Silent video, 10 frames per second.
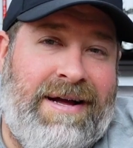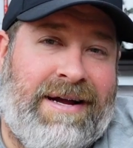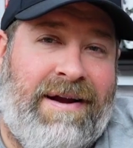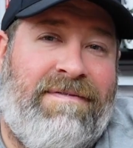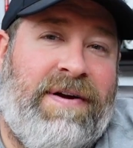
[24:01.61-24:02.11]

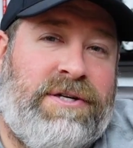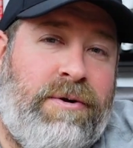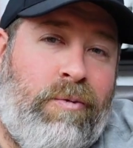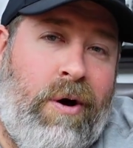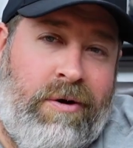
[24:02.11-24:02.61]
of fix
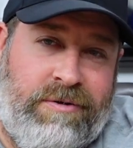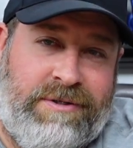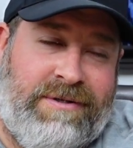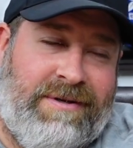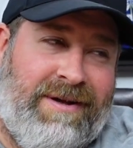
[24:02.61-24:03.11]
your
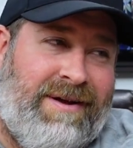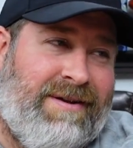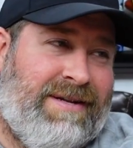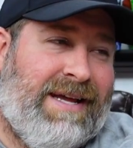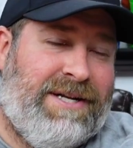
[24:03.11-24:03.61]
woes
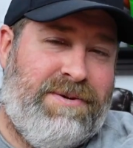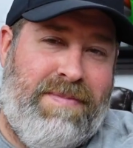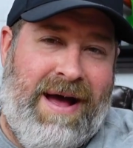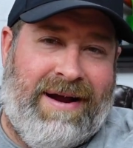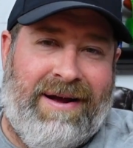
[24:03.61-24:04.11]
to get you
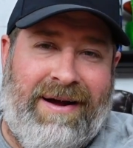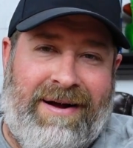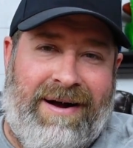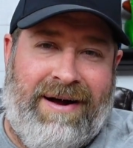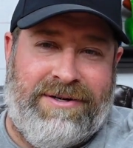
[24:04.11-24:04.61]
back
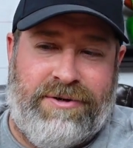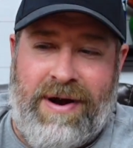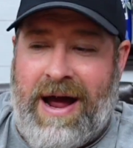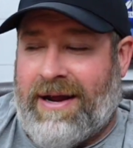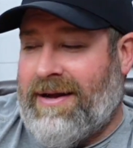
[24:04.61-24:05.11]
on
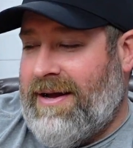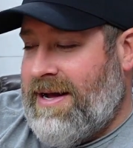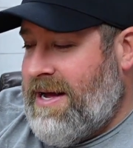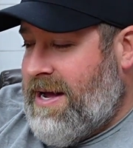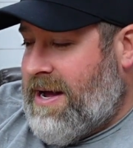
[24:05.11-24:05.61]
track.
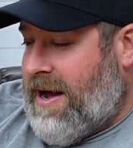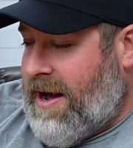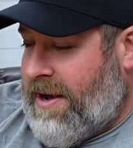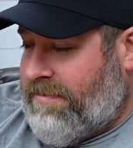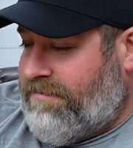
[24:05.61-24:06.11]

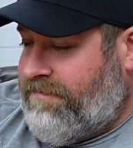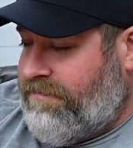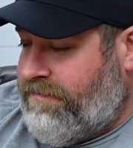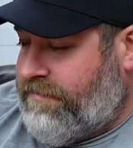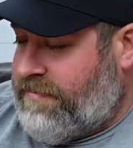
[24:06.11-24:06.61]

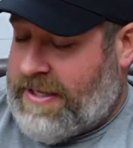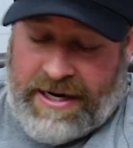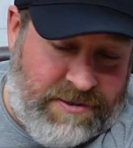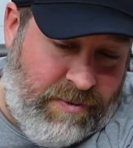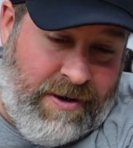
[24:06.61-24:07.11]
The
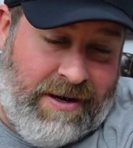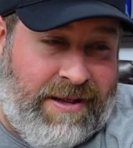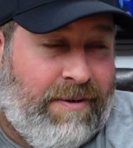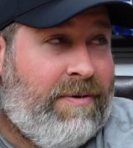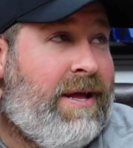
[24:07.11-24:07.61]
next one
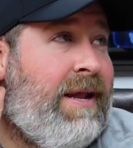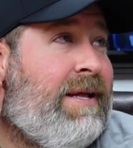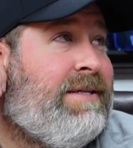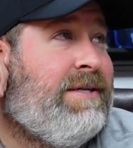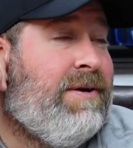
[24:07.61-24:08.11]
that we'll
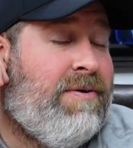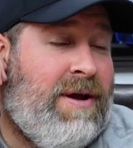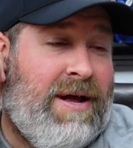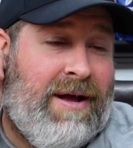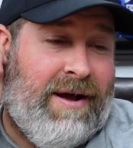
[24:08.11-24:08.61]
get into,
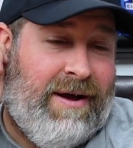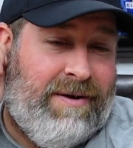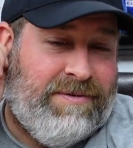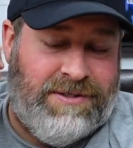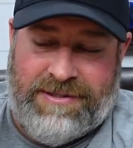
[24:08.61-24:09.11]

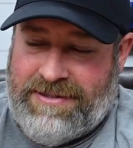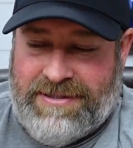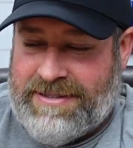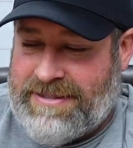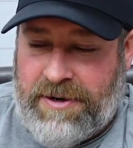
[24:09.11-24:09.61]
which is
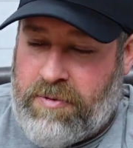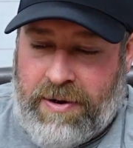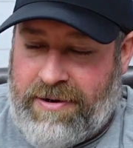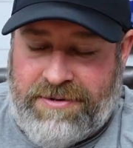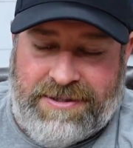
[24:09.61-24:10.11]
so
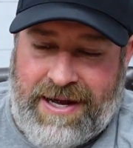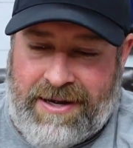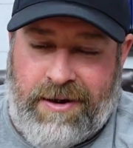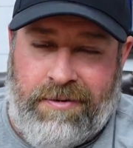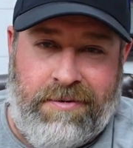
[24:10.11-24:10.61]
weird, just kind
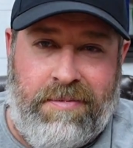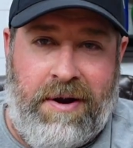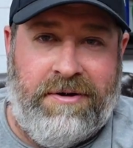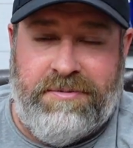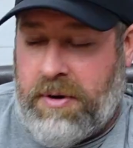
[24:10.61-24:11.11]
of going through
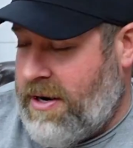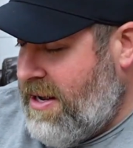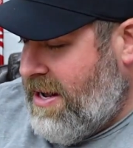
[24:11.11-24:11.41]
putters, but